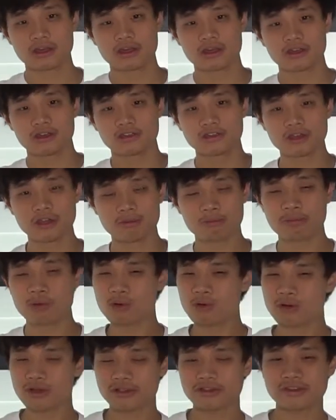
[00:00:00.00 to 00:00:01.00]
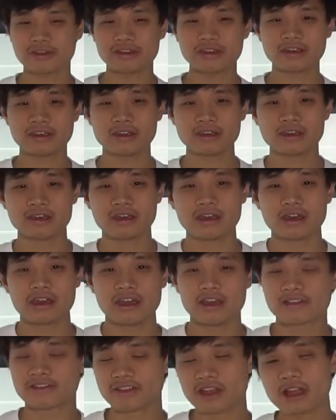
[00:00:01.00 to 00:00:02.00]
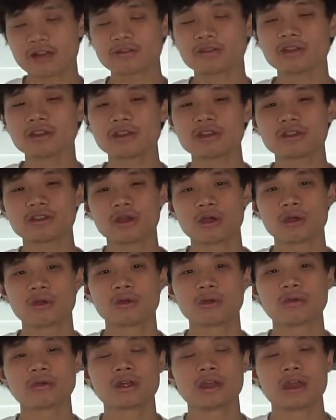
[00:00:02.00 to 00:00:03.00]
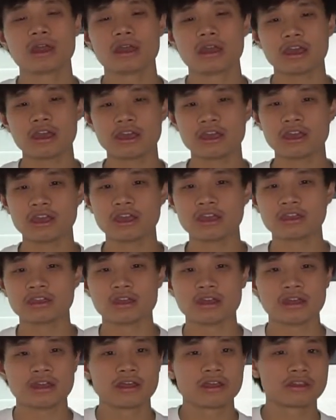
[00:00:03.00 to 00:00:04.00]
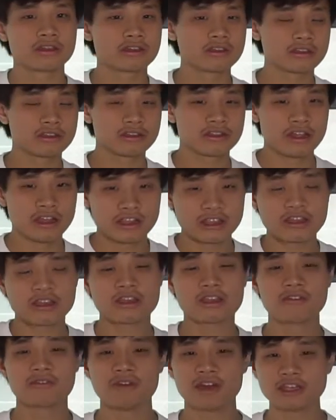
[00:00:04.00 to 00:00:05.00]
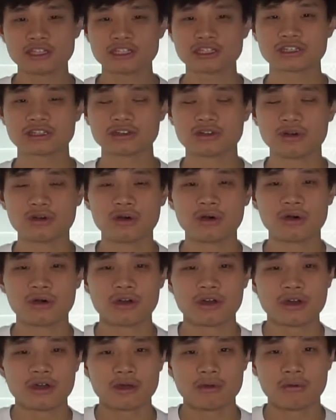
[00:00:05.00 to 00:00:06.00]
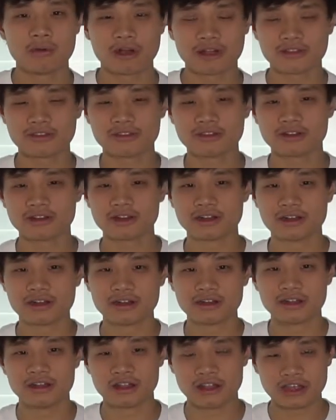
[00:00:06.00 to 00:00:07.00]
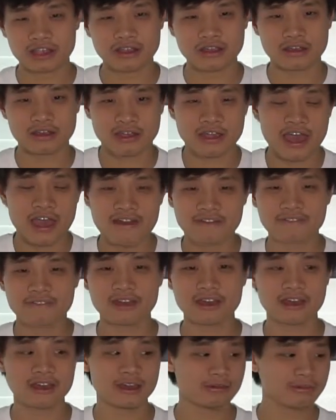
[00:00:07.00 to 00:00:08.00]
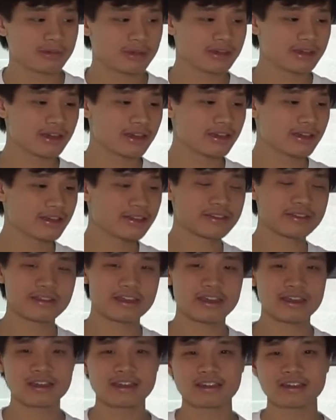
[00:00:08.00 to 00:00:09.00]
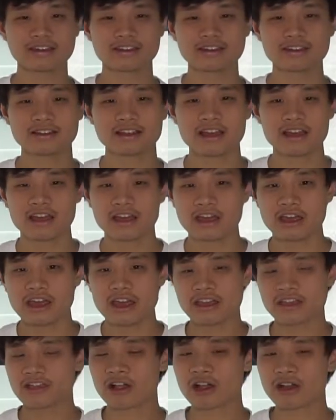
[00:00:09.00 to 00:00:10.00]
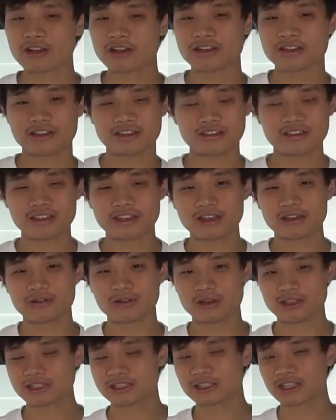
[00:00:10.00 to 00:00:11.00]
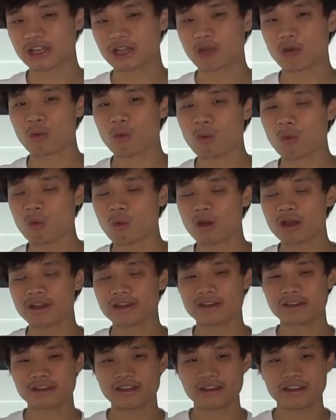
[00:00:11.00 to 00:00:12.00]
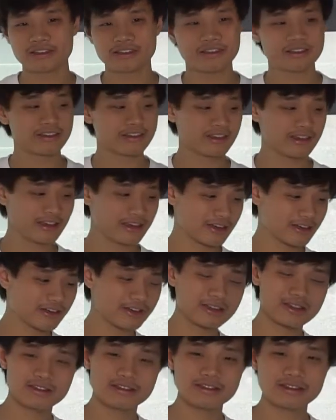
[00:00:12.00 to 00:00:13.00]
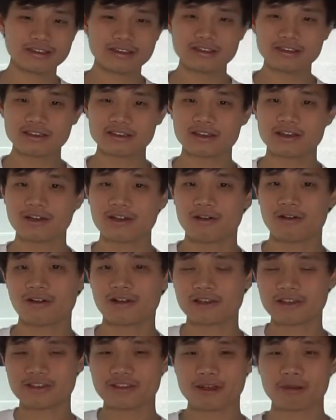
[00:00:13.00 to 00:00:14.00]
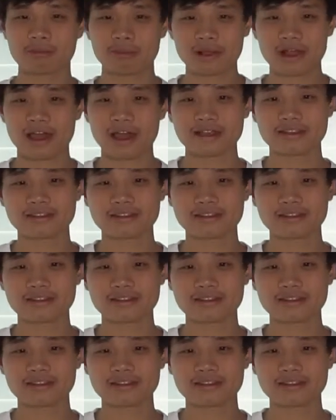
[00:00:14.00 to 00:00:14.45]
So Pu'er Tea is not really known in like the conventional Western like cafe because it's hard to distinguish like what it is. Is it a green tea or is it a black